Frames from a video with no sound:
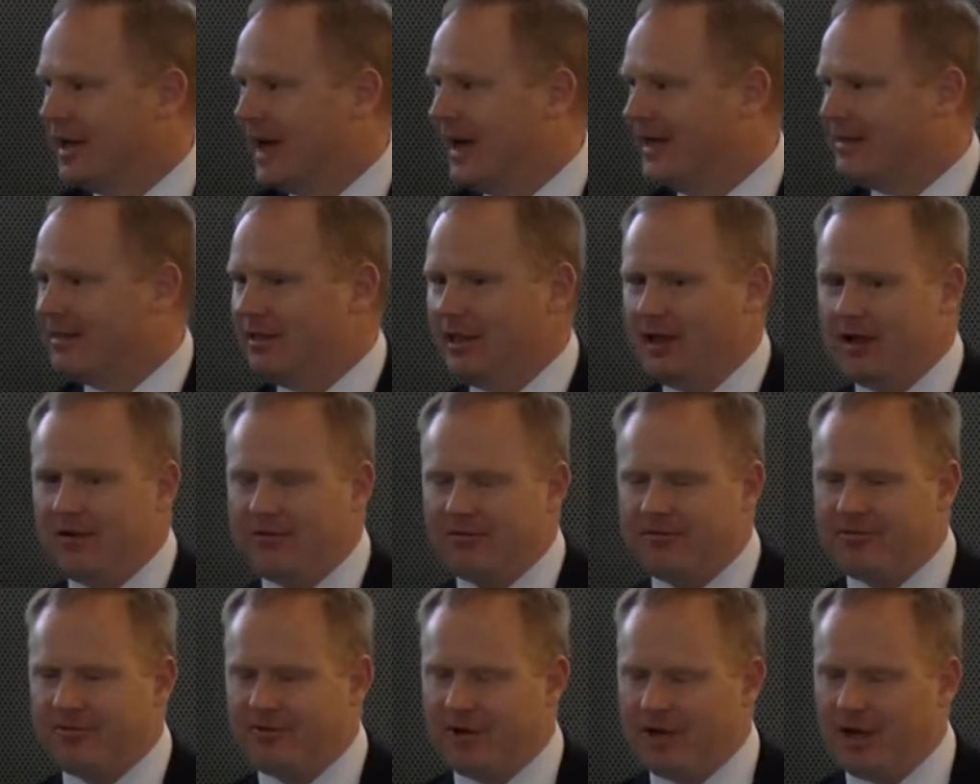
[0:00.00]
I
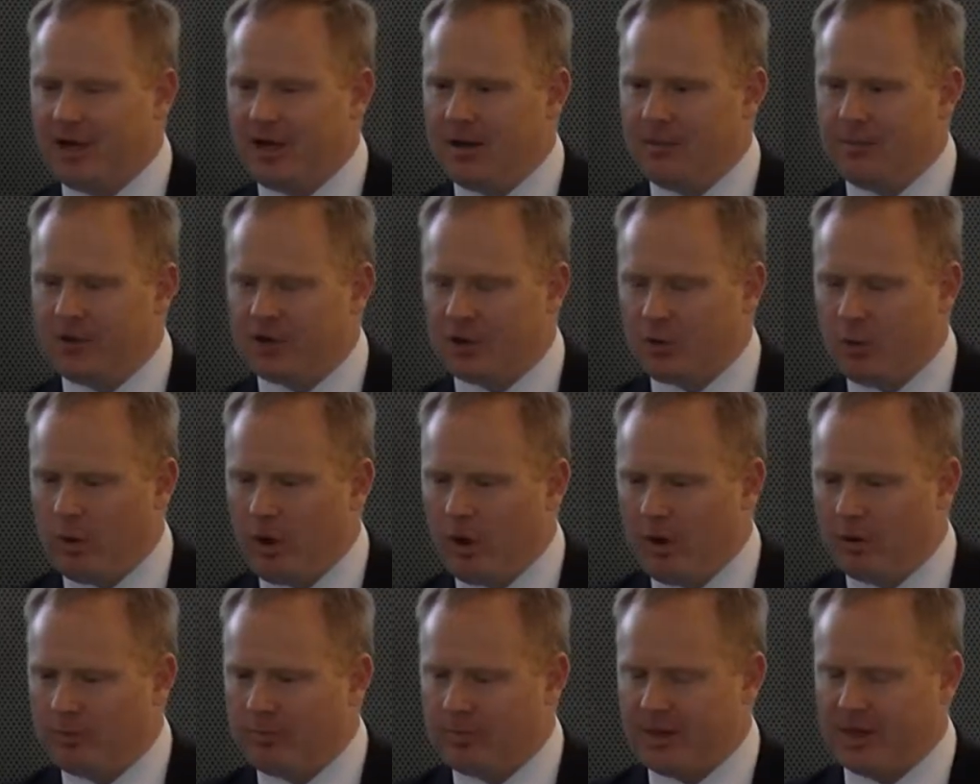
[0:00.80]
love the
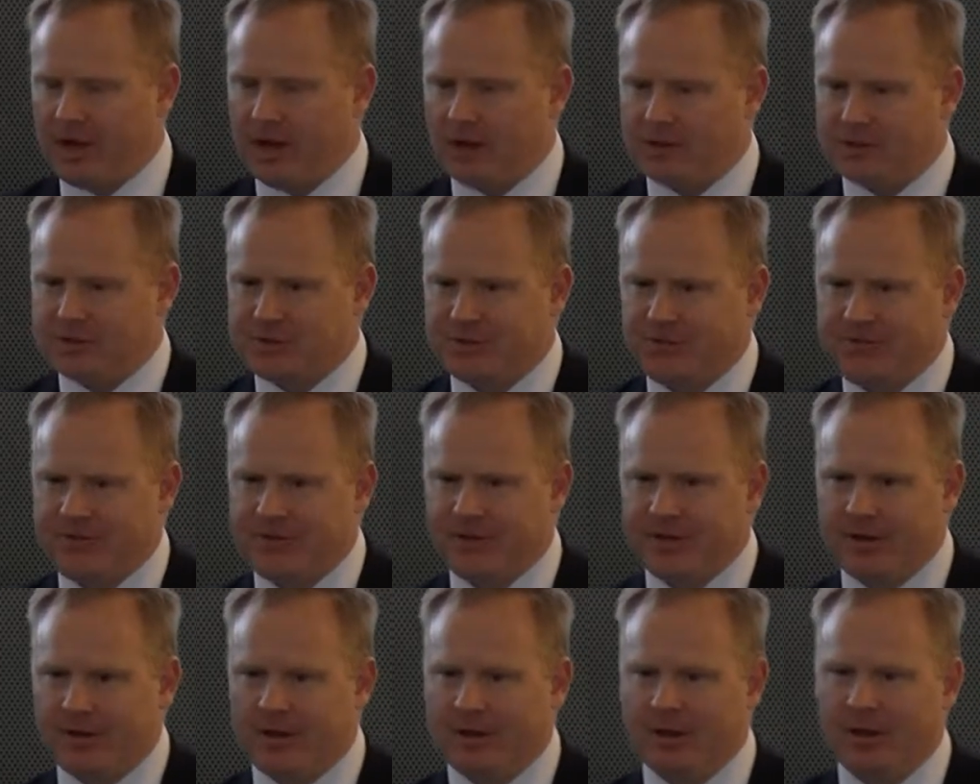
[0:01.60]
quote and also
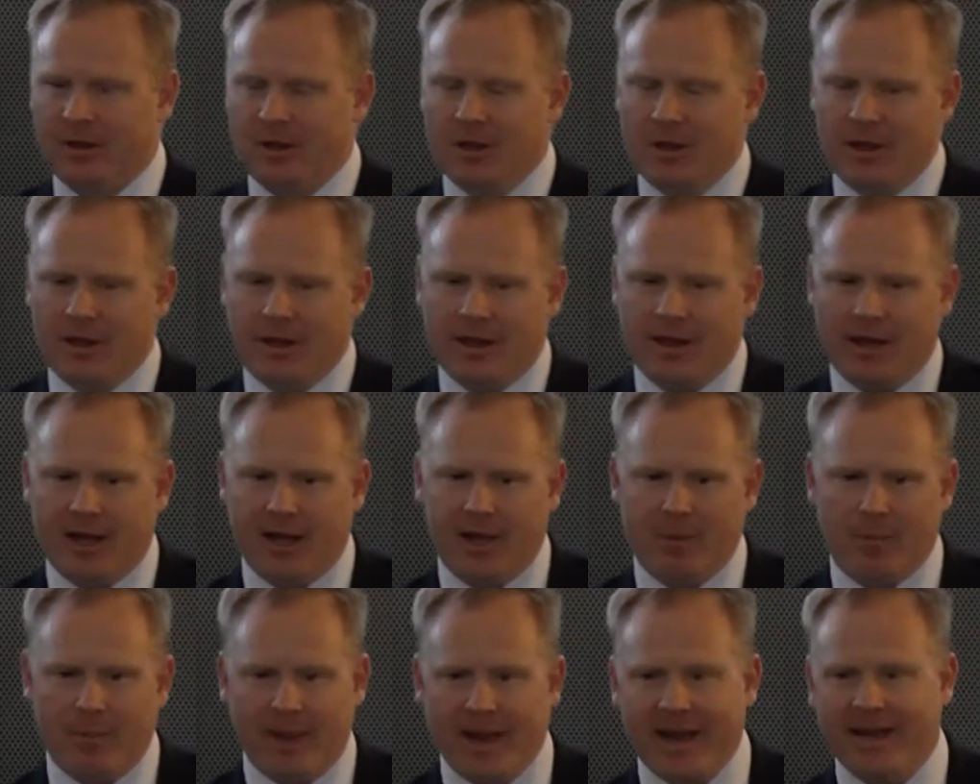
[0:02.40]
feel
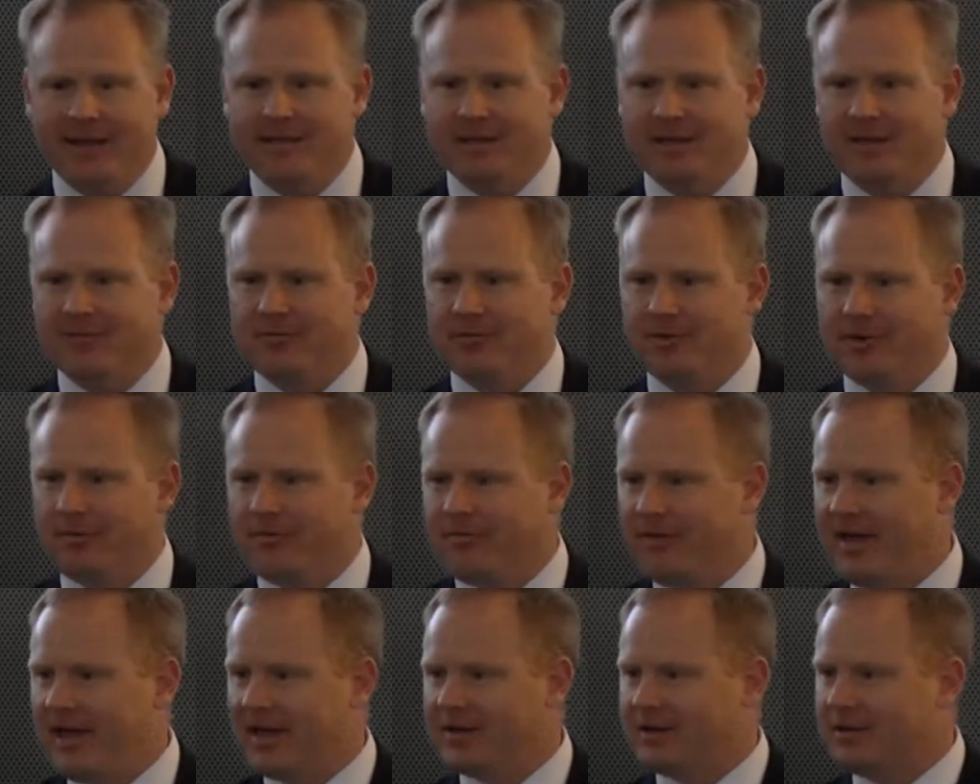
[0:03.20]
badly for the
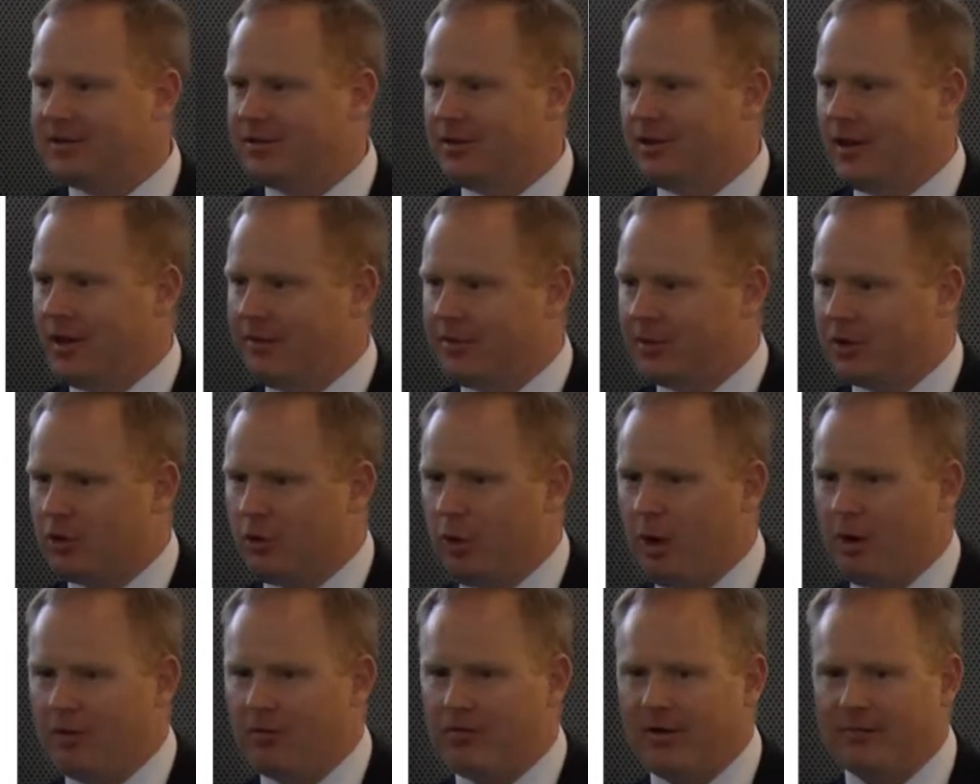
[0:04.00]
fact the
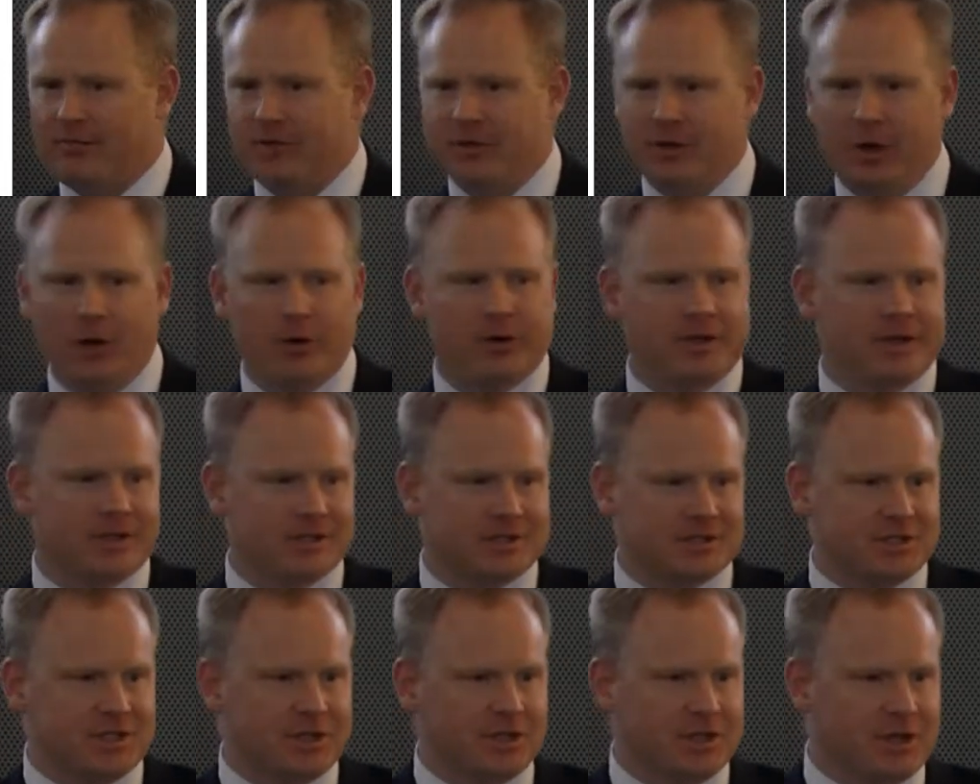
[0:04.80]
quote of the Nokia
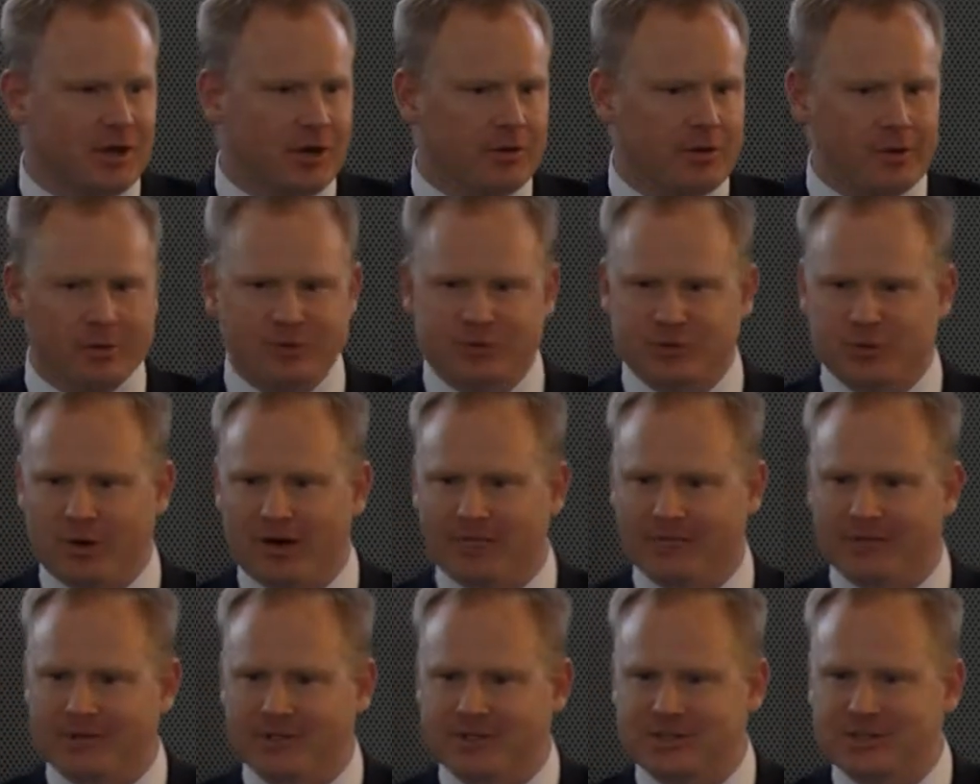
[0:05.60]
CEO that was
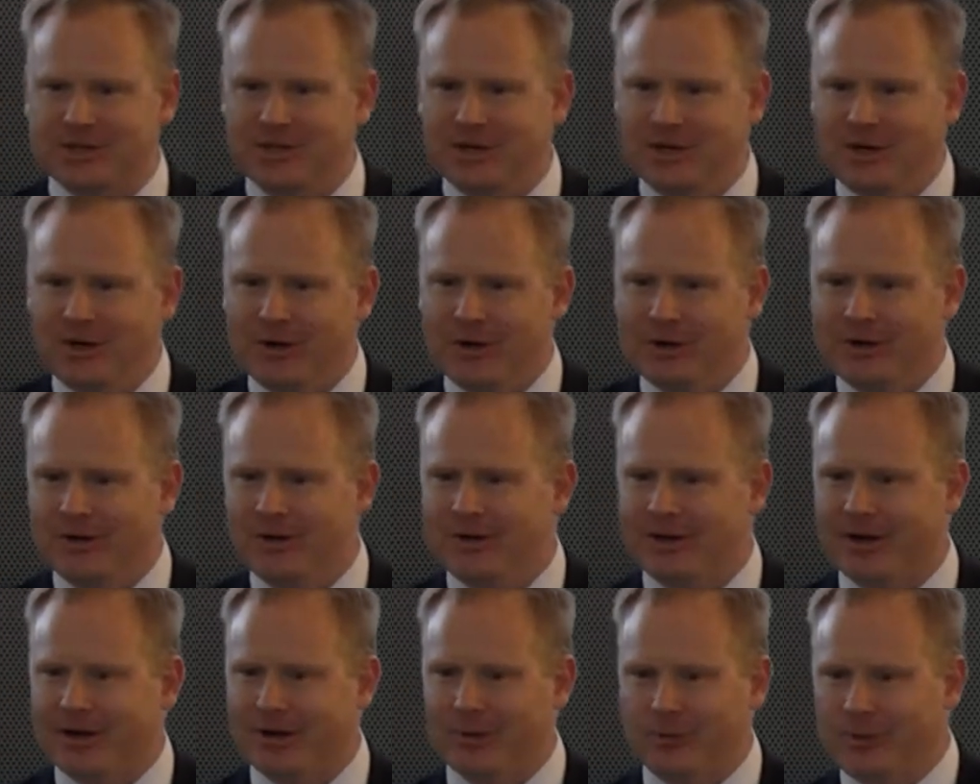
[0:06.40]
referenced
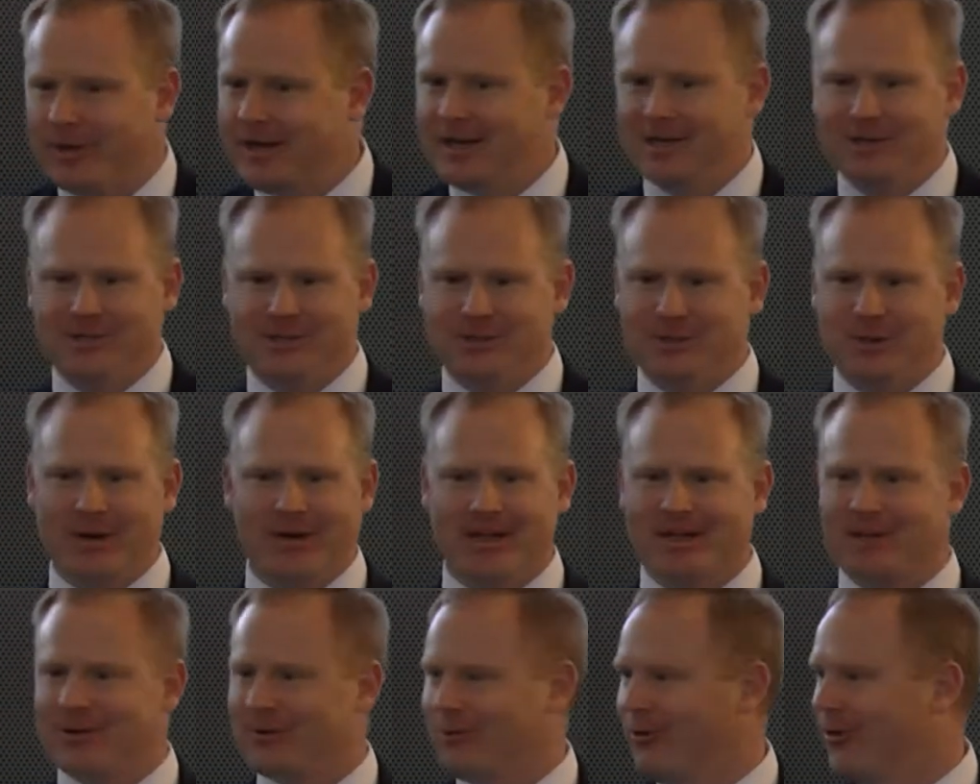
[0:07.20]
earlier. We didn't do
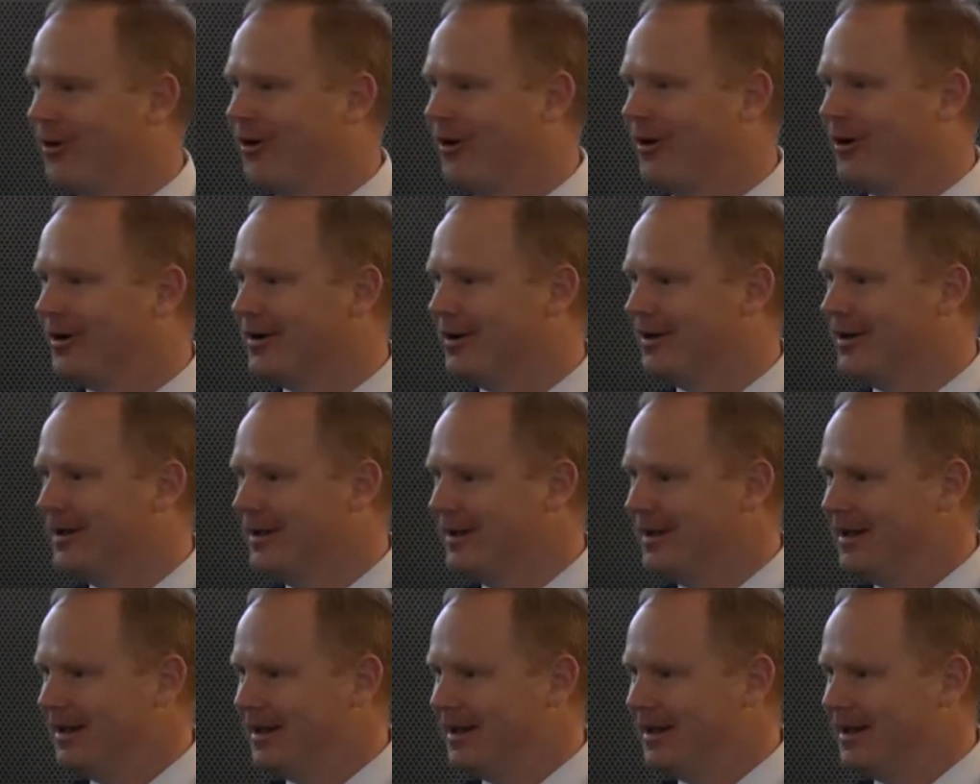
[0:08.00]
anything wrong.